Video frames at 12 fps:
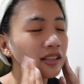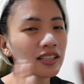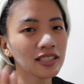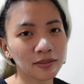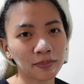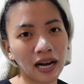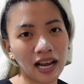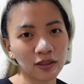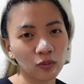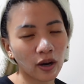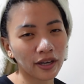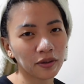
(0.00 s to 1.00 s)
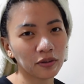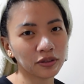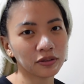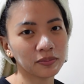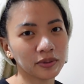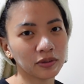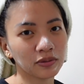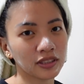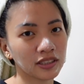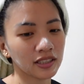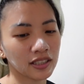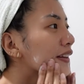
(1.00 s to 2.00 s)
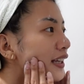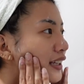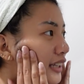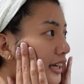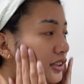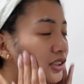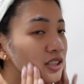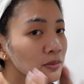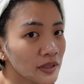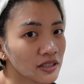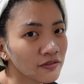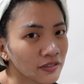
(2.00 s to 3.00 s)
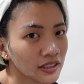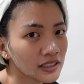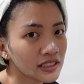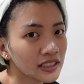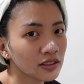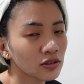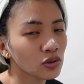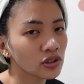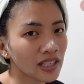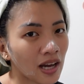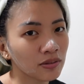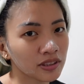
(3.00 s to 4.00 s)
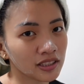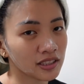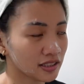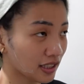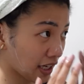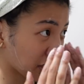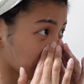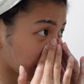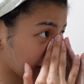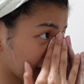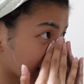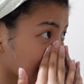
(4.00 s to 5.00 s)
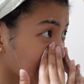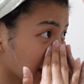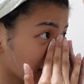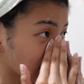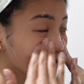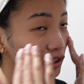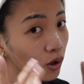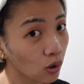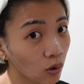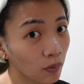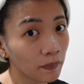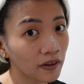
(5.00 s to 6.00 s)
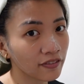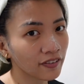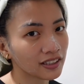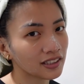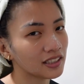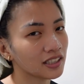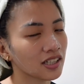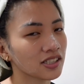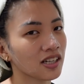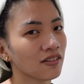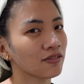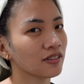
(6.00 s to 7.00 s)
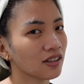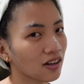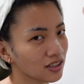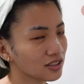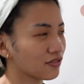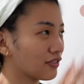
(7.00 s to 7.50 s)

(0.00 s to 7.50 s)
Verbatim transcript: This brand, Y O U Beauty, they cater specifically to Southeast Asian skin. So perfect talaga siya for us